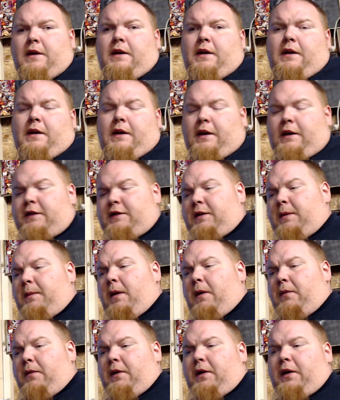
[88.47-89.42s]
I just come off
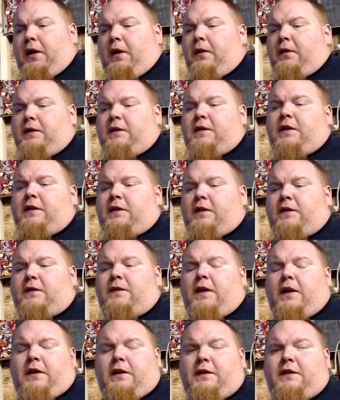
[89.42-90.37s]
like, oh, it's because it's
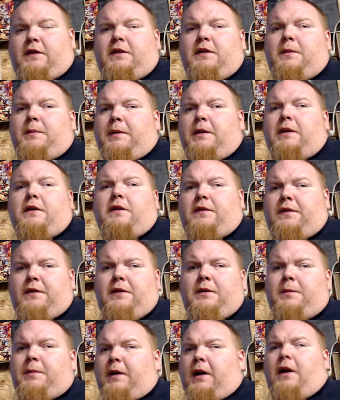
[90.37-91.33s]
fucking stupid. You're
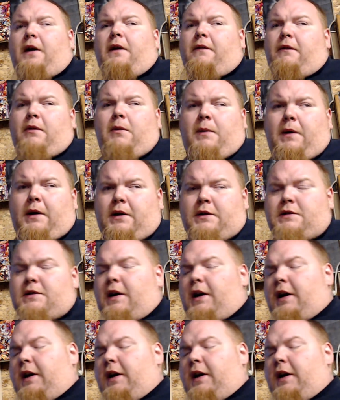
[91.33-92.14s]
stupid. I don't even know why you're trying.